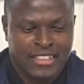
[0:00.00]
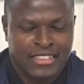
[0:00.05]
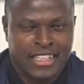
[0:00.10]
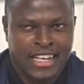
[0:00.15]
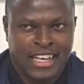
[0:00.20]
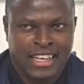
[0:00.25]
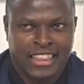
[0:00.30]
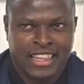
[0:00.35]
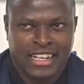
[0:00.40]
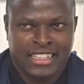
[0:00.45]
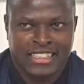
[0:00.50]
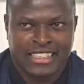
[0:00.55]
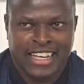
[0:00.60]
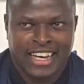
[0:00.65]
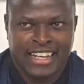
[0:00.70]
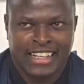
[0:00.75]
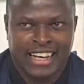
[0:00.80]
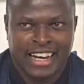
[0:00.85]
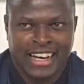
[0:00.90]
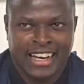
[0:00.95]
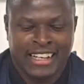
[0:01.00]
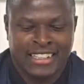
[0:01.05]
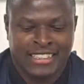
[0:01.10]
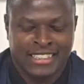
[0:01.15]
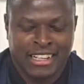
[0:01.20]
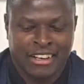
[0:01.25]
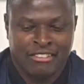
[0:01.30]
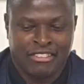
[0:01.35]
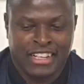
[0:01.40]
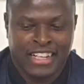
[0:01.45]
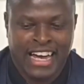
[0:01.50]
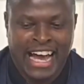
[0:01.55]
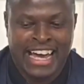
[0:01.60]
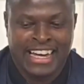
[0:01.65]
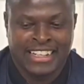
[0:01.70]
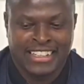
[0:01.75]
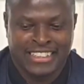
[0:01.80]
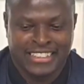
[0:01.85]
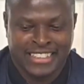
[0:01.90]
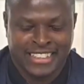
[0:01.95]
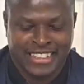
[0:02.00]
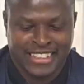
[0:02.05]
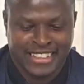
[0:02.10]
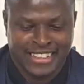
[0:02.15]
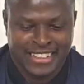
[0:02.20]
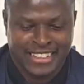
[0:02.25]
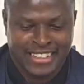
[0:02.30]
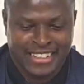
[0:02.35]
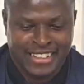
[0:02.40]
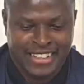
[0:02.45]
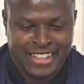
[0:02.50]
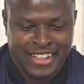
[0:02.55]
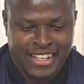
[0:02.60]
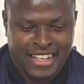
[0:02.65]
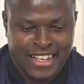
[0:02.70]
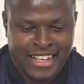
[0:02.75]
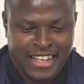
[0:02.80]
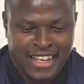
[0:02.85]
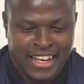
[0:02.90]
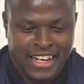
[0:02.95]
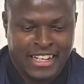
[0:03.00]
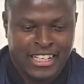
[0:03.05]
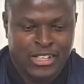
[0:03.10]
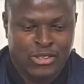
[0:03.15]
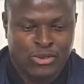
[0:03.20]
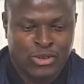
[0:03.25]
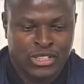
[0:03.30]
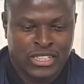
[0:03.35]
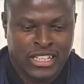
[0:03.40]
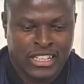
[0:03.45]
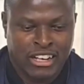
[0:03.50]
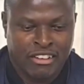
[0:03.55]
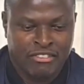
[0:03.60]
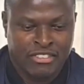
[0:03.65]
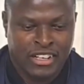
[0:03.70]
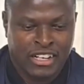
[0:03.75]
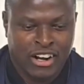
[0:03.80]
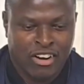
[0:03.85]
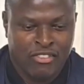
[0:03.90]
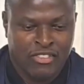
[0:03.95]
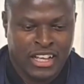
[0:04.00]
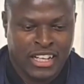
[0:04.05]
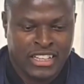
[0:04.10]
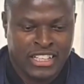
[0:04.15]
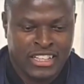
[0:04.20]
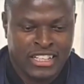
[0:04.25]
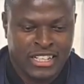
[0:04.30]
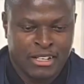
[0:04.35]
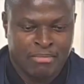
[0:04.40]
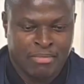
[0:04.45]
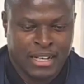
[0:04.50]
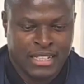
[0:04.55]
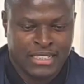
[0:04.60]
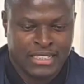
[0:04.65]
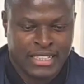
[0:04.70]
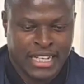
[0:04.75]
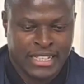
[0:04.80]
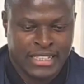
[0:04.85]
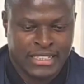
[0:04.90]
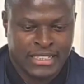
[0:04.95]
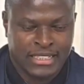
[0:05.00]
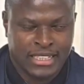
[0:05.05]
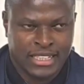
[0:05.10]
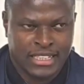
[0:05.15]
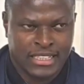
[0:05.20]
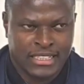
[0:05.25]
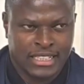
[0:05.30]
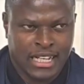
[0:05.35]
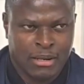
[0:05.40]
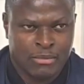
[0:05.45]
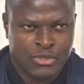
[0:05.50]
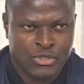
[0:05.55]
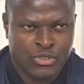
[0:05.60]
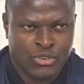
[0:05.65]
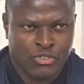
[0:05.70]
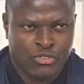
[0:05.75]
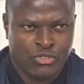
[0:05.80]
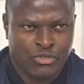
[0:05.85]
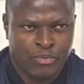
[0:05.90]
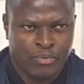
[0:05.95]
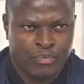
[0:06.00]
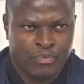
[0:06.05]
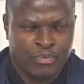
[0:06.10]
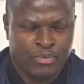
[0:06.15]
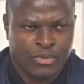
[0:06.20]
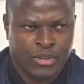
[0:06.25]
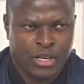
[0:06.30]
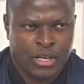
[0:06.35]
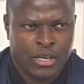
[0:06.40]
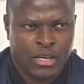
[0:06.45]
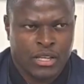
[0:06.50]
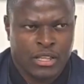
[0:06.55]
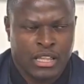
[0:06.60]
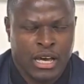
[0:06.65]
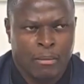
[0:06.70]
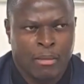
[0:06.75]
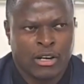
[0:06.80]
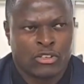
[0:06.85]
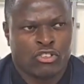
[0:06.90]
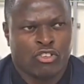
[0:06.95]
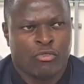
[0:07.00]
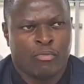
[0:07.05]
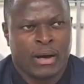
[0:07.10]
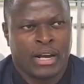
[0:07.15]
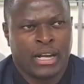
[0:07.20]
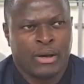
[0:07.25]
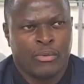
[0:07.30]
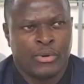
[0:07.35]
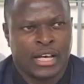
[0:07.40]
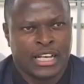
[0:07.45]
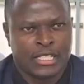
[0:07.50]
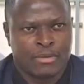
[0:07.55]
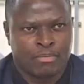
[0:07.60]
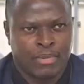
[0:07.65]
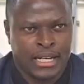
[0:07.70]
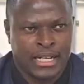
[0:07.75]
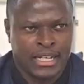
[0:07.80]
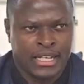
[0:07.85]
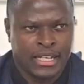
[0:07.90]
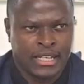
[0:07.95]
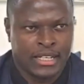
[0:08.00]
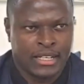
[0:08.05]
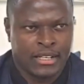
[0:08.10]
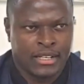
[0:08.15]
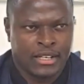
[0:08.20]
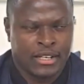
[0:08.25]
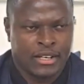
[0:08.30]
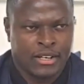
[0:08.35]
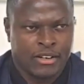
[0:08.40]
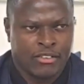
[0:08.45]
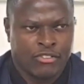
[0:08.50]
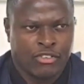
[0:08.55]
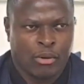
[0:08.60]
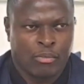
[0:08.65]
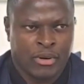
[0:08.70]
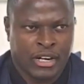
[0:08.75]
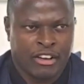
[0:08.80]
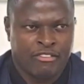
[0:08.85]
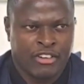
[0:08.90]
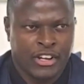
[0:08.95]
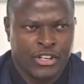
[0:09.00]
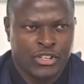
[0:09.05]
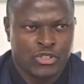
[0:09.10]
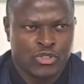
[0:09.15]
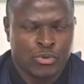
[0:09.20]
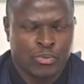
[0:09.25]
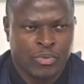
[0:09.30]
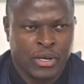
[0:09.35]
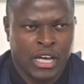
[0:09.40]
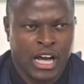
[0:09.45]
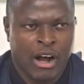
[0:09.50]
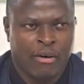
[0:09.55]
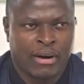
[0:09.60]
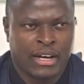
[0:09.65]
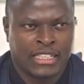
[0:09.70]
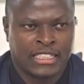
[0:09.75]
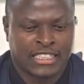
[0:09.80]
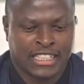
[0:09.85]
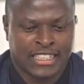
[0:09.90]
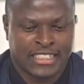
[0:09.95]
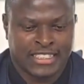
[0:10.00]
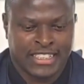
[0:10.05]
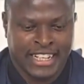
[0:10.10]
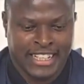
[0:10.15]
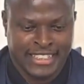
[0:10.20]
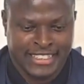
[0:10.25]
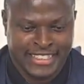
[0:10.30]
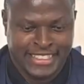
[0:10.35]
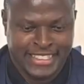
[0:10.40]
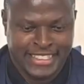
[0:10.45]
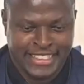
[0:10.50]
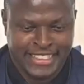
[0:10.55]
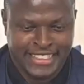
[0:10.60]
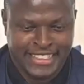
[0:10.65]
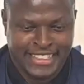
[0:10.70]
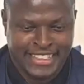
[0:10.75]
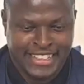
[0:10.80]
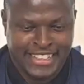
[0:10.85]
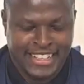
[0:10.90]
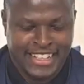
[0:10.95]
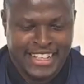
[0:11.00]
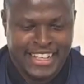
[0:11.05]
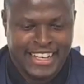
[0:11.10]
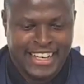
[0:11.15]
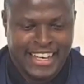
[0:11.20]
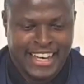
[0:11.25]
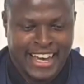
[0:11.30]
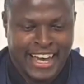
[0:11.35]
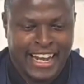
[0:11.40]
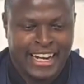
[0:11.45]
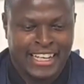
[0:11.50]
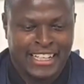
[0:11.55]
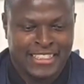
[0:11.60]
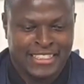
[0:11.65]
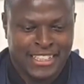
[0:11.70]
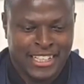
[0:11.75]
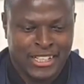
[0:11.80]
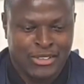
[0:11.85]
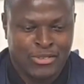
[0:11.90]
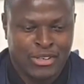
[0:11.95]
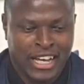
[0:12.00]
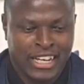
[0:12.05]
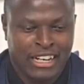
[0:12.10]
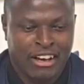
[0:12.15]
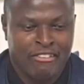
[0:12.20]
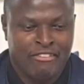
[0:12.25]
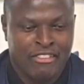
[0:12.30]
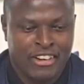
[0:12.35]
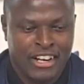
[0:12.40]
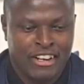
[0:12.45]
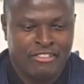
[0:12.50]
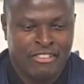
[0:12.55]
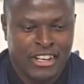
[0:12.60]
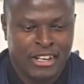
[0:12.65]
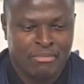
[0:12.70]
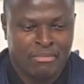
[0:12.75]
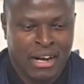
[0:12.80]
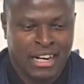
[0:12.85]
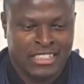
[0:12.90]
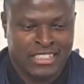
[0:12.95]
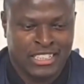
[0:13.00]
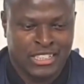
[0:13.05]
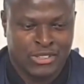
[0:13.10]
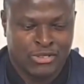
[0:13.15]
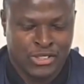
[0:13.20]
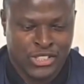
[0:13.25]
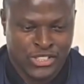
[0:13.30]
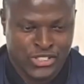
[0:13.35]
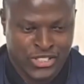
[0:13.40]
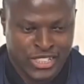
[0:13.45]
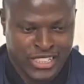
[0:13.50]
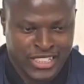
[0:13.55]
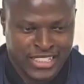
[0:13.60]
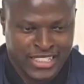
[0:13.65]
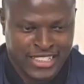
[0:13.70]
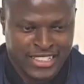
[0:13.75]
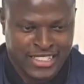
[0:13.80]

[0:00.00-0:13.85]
saying that Kenya is in a very high risk, and he quoted a figure of 33% in terms of the amount of money we are spending from revenue to pay our interest rate. And he said we are in a very, very bad situation.